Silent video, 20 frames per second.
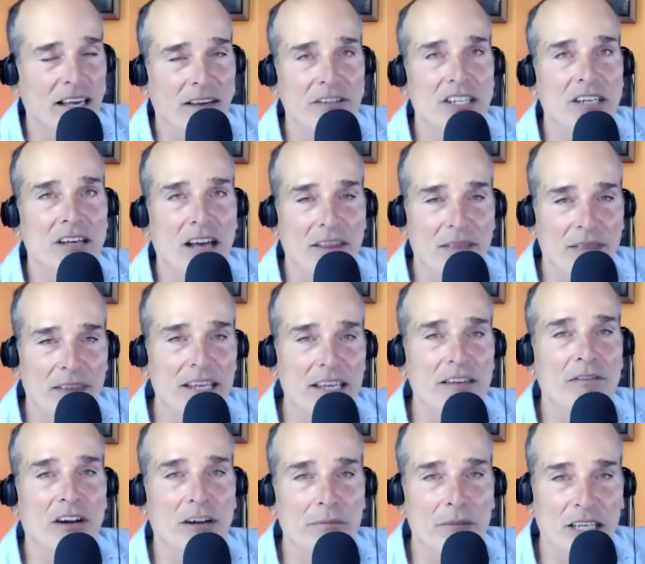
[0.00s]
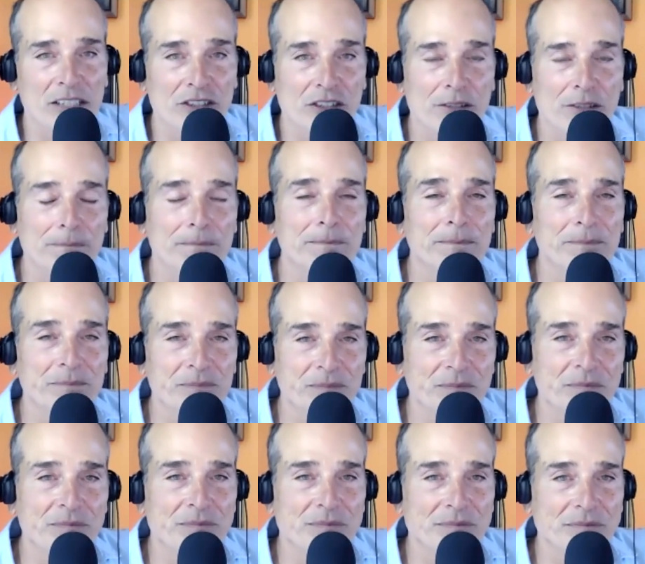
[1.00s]
having you on. Thank you very much.
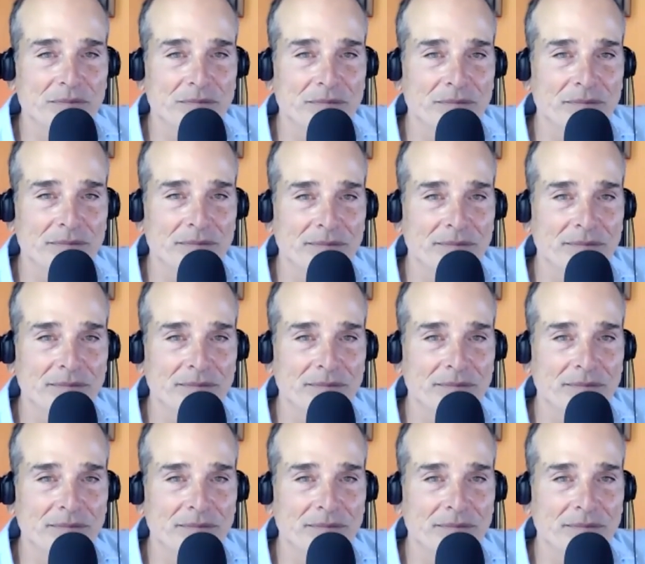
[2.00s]
Okay, Alex.